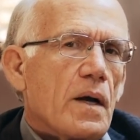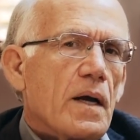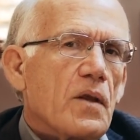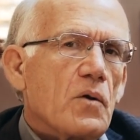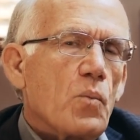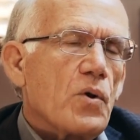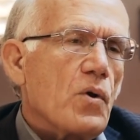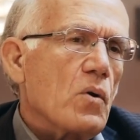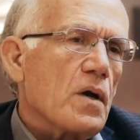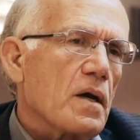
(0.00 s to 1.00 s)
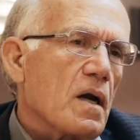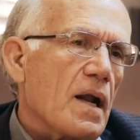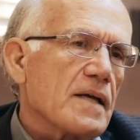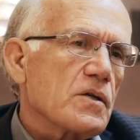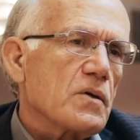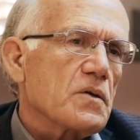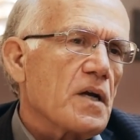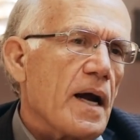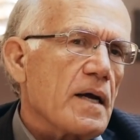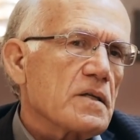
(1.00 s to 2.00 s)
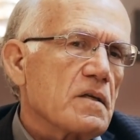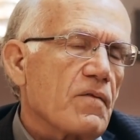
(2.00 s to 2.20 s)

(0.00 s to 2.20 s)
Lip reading: And then when you look at classical texts,